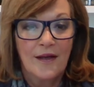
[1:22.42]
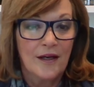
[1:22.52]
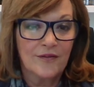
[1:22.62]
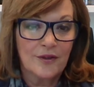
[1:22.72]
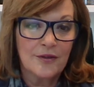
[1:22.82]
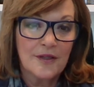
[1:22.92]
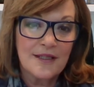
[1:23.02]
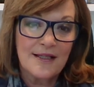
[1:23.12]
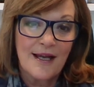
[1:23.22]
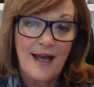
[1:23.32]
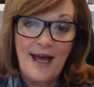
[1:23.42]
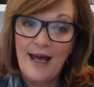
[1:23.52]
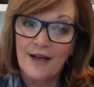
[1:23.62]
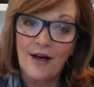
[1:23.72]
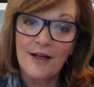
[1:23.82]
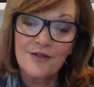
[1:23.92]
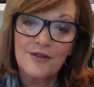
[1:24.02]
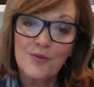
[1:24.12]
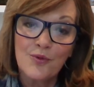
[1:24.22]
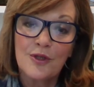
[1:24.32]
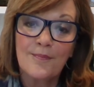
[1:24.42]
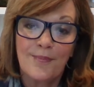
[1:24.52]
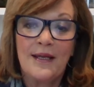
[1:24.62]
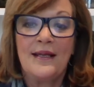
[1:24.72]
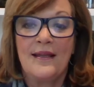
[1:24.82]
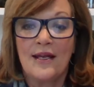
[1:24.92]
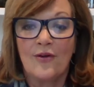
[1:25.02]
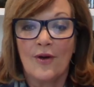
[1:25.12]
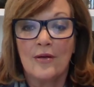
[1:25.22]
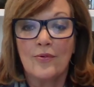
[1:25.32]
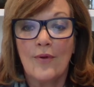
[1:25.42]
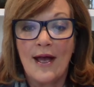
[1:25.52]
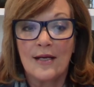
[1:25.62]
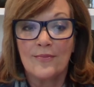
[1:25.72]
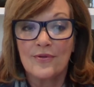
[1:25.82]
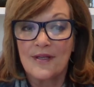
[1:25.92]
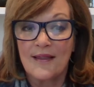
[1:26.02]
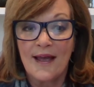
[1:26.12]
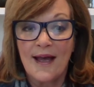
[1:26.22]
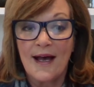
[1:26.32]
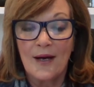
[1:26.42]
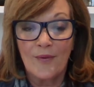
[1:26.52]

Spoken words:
Of course, our guide dogs wouldn't be the incredible animals that they are